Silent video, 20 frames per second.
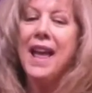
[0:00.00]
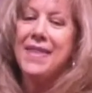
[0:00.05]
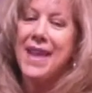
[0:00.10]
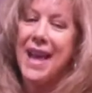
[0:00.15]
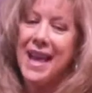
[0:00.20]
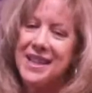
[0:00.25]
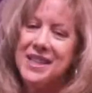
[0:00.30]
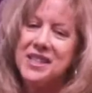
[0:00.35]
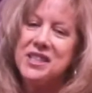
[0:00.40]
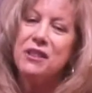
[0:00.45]

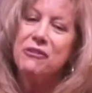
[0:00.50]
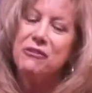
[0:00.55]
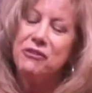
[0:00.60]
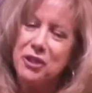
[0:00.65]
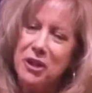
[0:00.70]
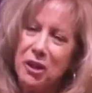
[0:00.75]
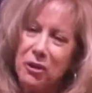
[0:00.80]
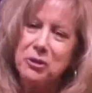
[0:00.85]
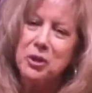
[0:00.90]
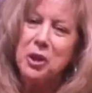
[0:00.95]
That is if
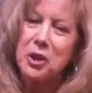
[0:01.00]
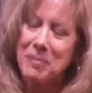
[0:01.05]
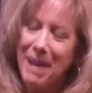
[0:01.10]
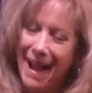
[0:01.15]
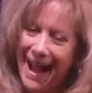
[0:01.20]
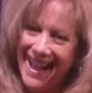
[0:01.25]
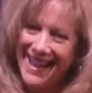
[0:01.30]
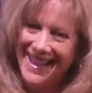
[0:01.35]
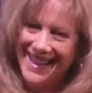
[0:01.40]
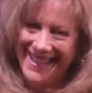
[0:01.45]
you don't look
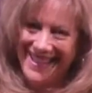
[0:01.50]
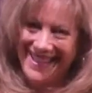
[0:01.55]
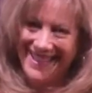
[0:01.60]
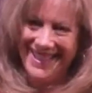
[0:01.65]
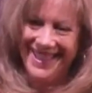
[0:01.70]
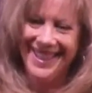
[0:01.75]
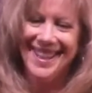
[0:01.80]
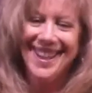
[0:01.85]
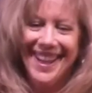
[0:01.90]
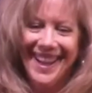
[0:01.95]
bad in
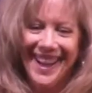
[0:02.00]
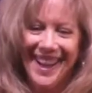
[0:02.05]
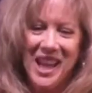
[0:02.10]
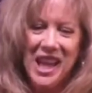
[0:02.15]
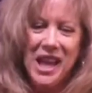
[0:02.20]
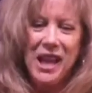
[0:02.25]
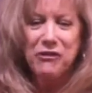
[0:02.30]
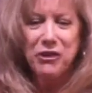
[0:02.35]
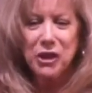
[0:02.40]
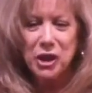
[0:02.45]
it.
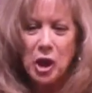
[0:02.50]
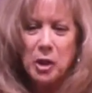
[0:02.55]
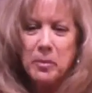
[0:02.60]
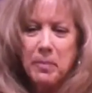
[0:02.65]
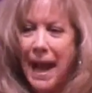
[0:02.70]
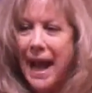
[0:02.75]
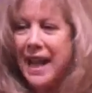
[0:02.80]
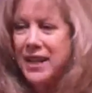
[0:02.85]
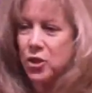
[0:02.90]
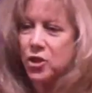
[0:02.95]
If you look
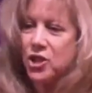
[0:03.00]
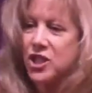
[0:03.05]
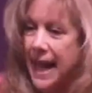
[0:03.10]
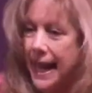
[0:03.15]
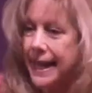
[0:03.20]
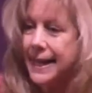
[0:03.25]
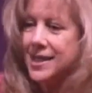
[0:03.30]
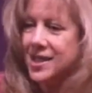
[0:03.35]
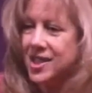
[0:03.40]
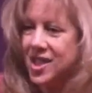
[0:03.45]
bad, you
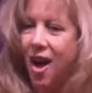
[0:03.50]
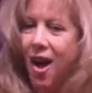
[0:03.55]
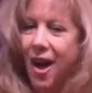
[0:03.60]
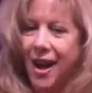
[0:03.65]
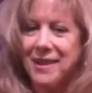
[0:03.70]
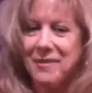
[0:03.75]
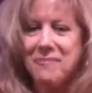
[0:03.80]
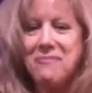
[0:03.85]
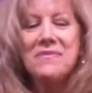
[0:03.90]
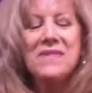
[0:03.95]
stay inside.